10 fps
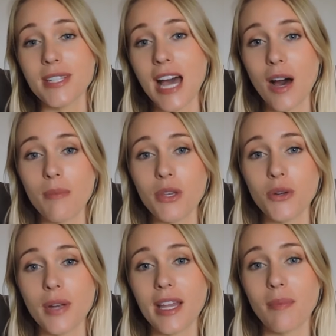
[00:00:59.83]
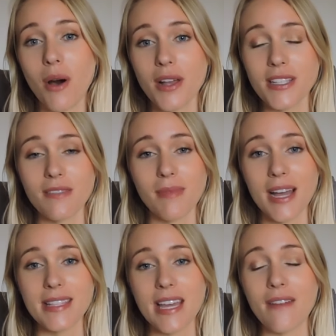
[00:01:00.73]
to help you create a positive
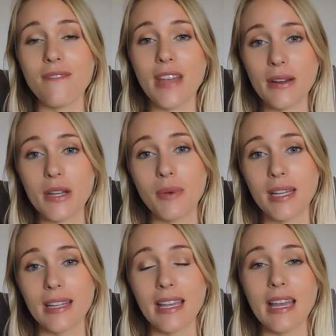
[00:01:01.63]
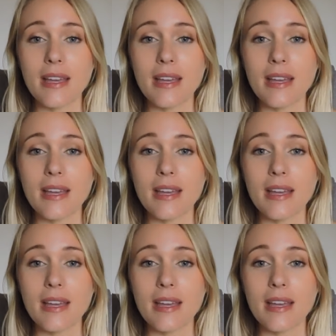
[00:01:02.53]
mindset very quickly.